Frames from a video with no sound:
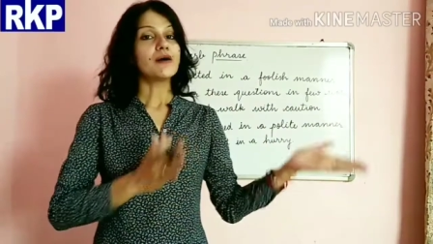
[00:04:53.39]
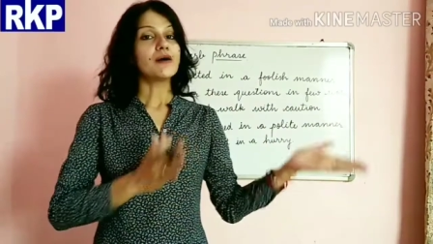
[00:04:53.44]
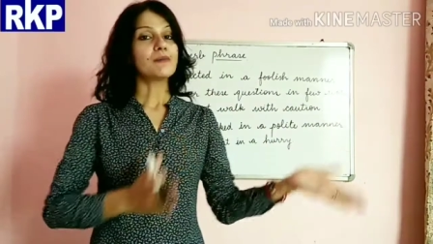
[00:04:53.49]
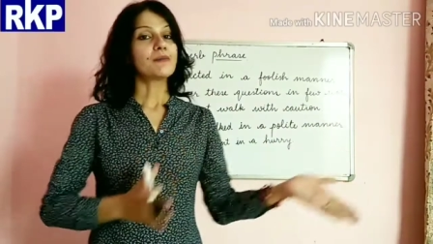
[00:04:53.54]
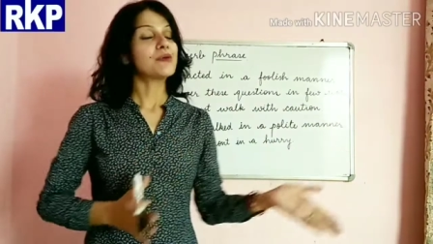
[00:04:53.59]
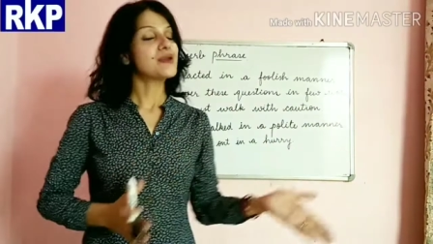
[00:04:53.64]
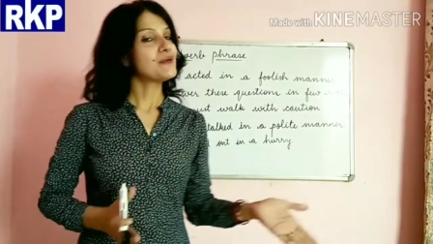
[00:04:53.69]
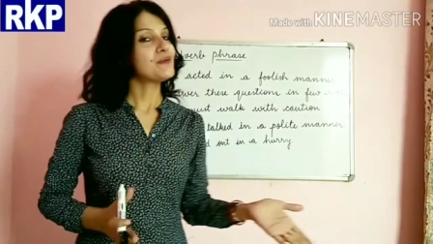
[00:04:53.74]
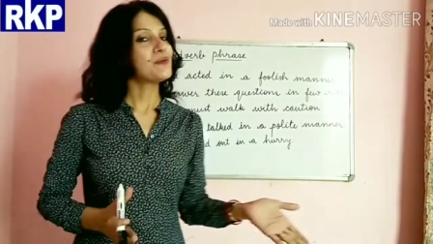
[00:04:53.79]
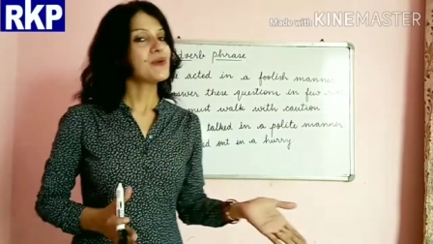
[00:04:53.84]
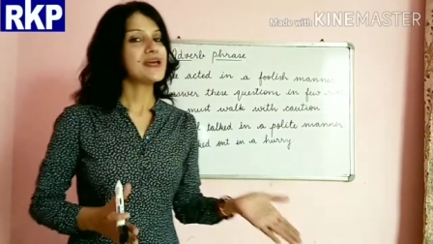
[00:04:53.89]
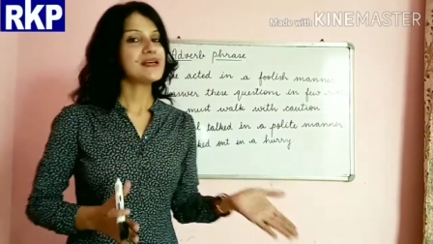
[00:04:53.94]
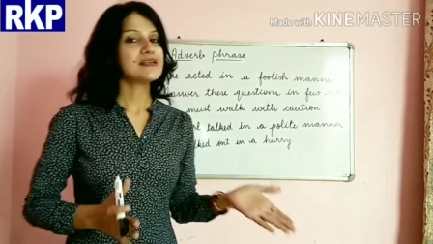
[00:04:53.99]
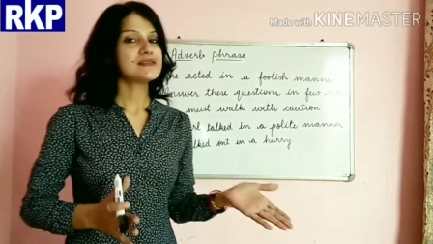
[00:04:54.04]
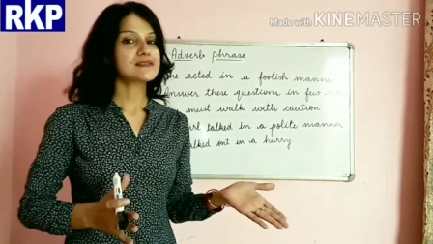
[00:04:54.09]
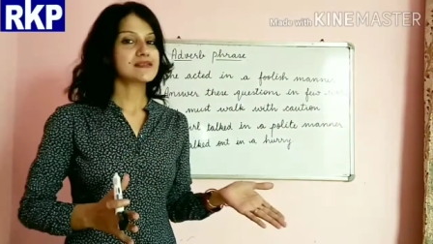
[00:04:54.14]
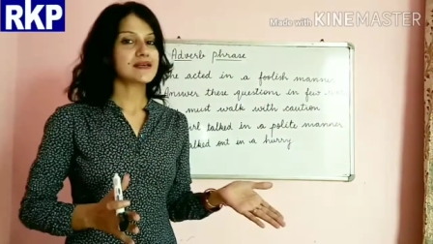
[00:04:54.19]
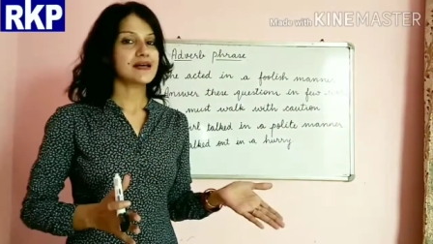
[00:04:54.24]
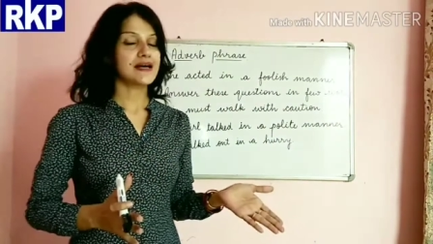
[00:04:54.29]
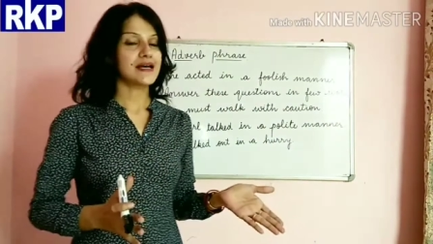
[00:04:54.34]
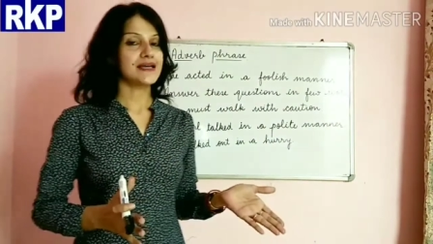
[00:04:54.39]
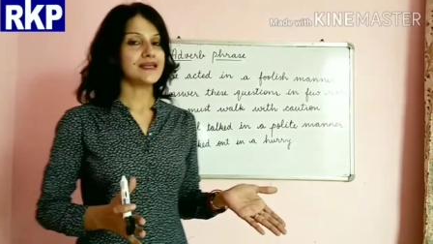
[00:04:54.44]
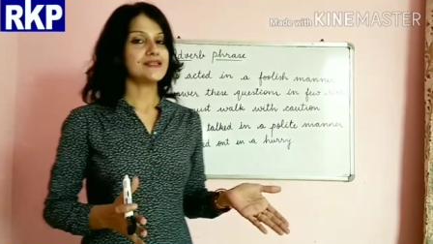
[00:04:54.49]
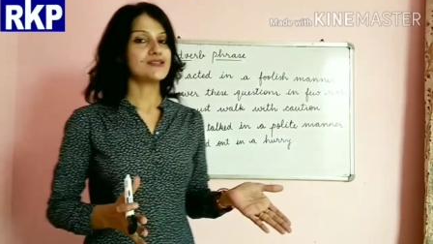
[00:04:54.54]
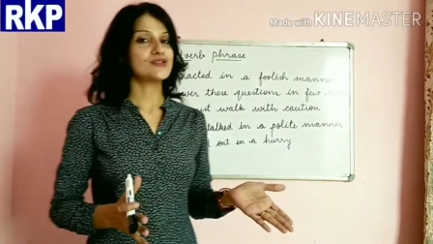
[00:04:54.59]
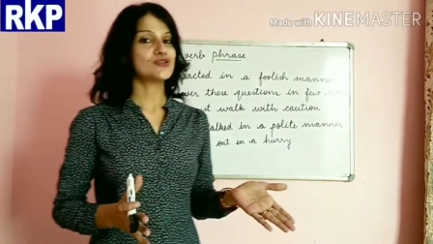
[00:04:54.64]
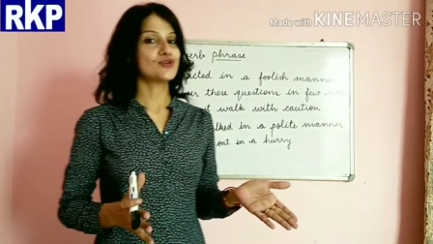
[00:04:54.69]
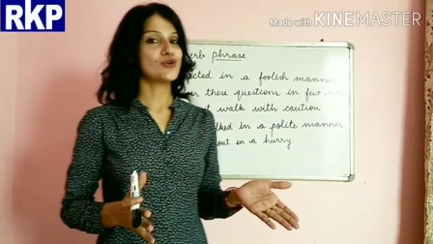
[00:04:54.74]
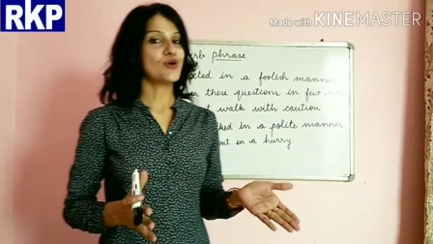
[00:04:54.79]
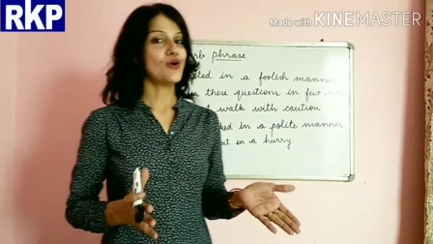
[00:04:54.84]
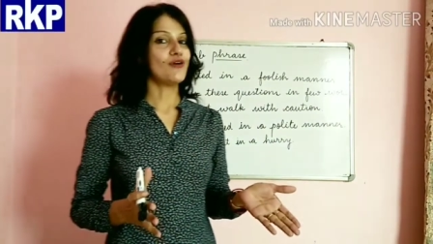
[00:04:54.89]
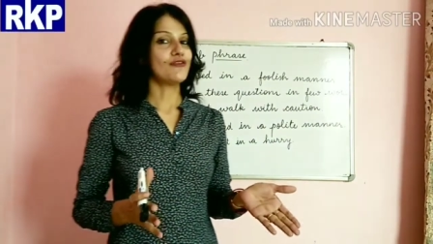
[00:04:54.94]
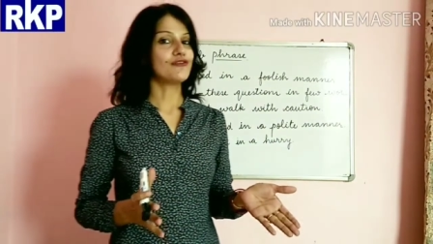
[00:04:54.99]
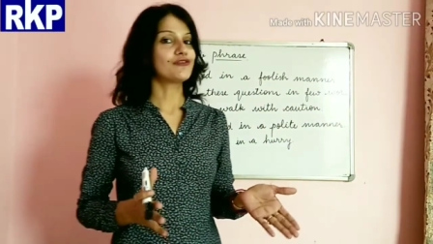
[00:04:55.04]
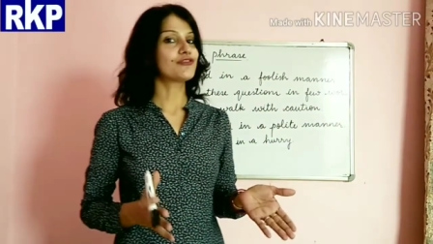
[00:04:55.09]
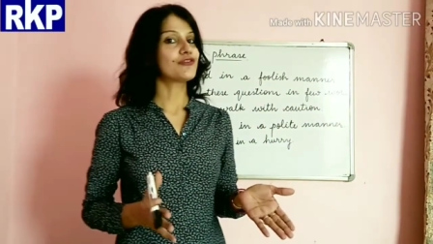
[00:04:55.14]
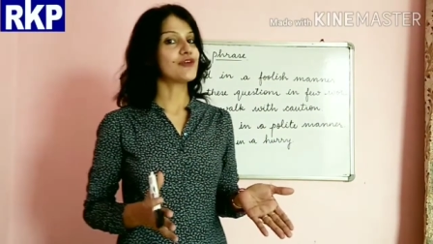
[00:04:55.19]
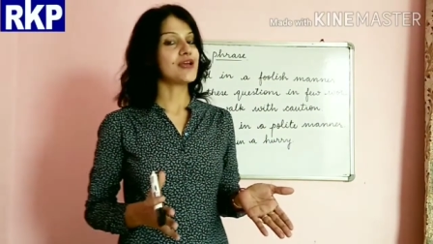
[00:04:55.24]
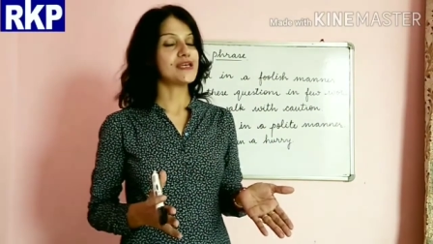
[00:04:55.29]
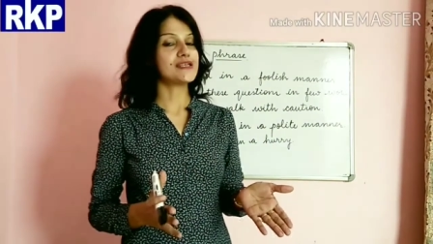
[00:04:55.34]
previous kind of
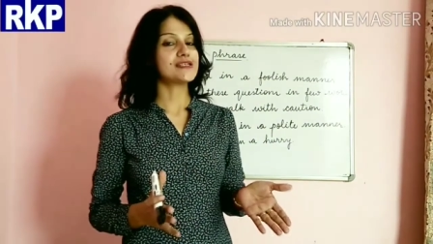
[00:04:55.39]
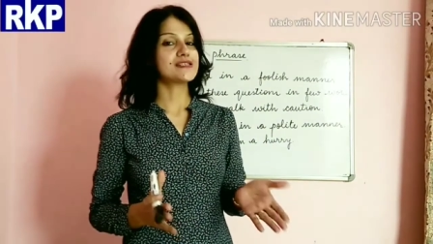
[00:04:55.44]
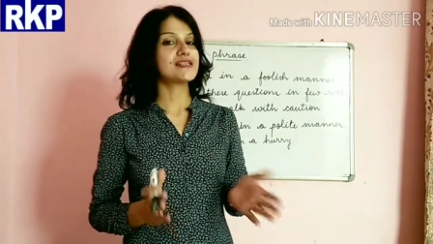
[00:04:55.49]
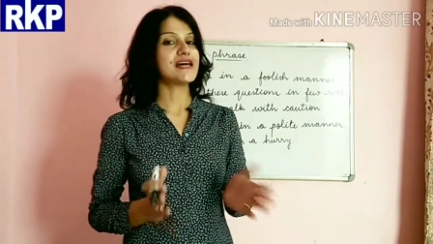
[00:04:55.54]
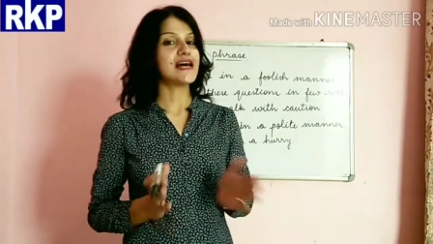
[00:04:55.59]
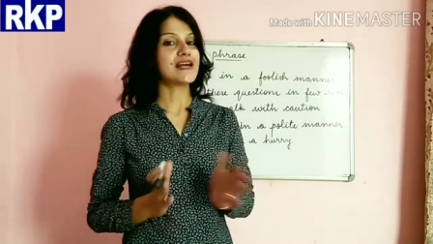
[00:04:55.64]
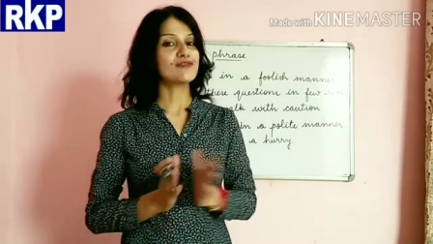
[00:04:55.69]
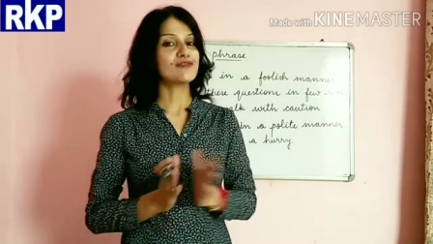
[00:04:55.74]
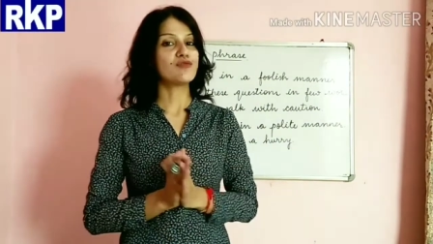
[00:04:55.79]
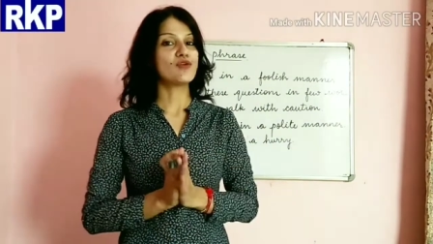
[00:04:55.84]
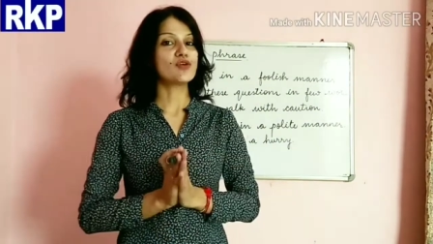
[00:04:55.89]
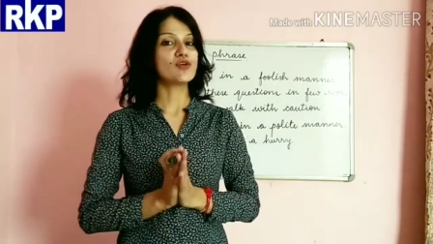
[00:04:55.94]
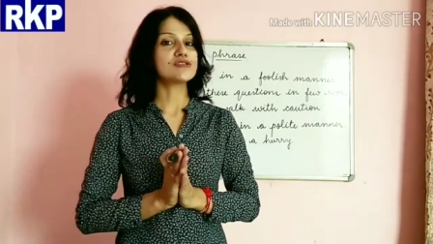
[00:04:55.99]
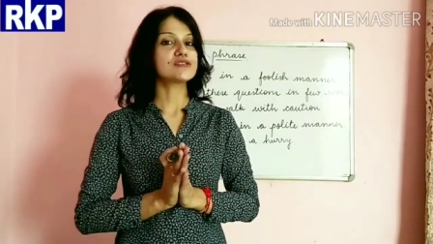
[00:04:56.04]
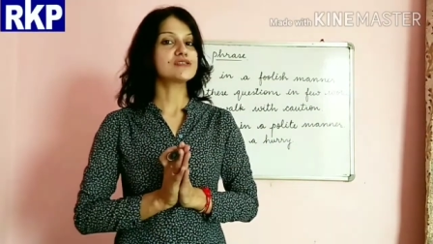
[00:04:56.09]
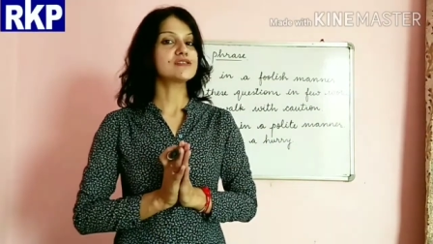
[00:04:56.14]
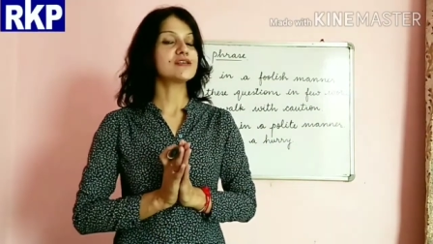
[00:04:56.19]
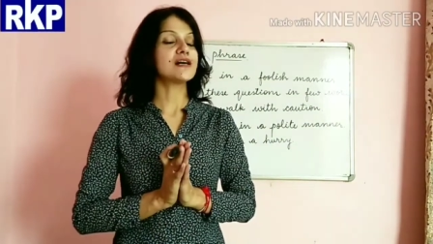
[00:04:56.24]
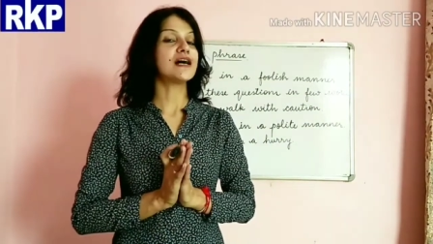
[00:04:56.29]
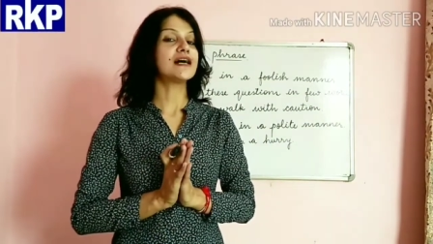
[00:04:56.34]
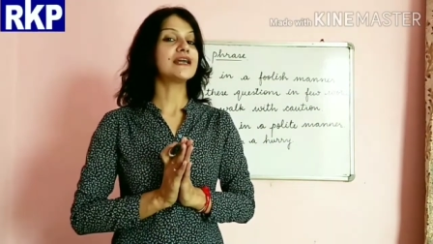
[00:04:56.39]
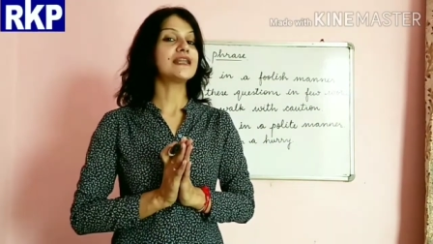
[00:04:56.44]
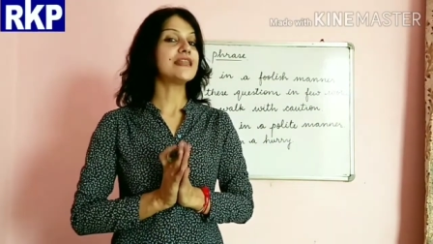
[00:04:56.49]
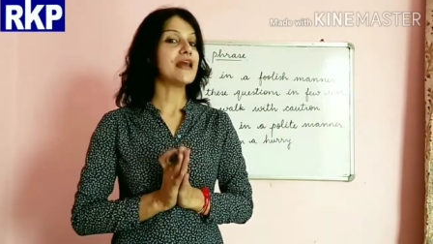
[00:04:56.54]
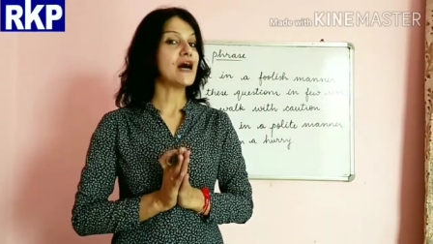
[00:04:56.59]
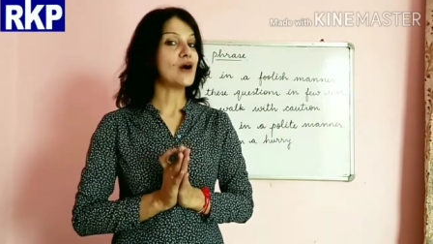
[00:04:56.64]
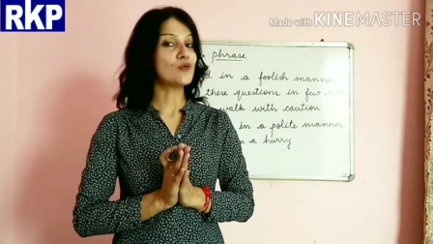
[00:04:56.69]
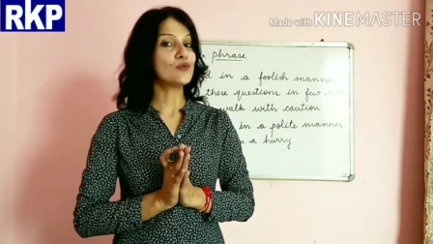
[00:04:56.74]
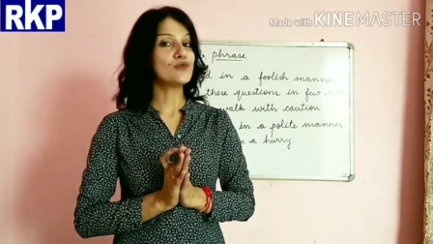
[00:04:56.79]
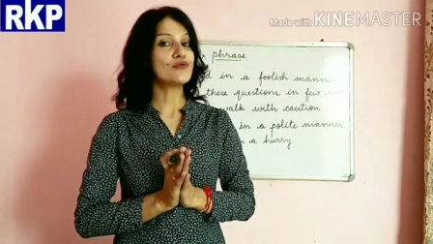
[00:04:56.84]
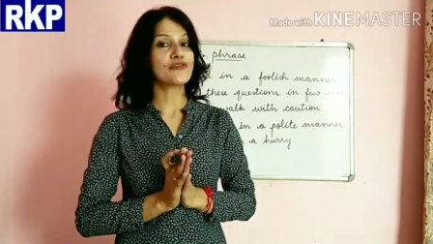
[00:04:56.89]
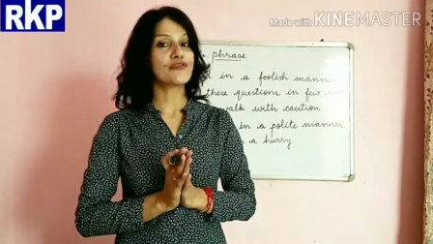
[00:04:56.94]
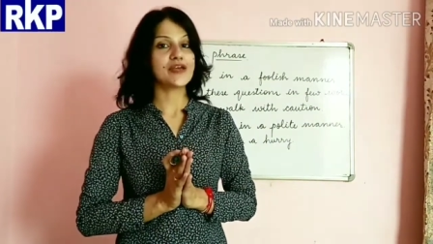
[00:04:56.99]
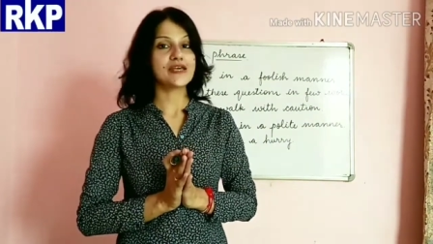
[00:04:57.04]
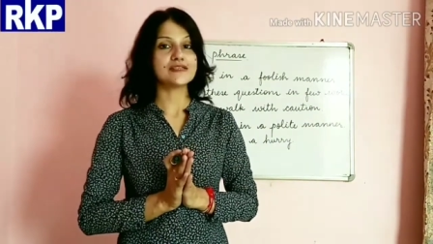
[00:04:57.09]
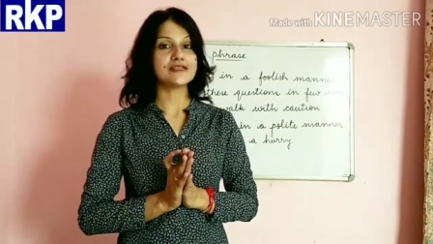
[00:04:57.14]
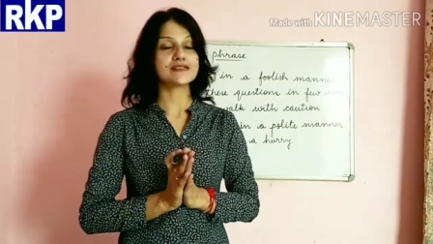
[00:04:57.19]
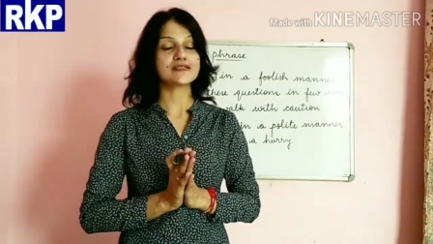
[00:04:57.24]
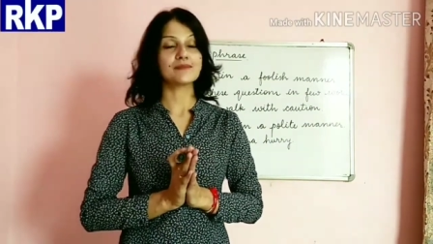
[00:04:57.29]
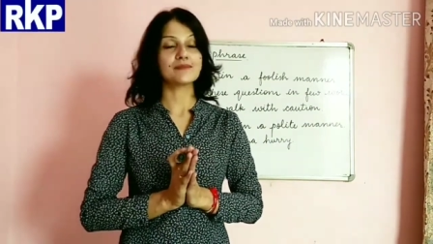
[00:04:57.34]
phrase, that was a noun
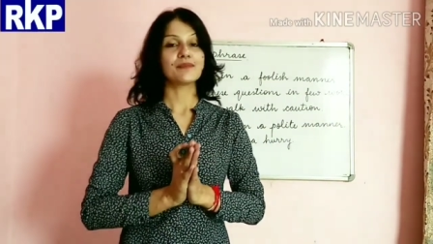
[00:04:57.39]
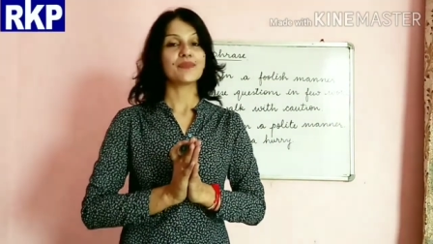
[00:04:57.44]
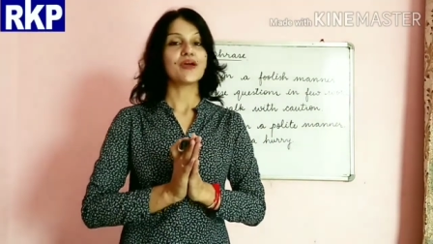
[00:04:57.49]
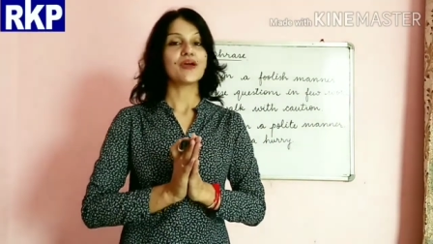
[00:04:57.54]
phrase,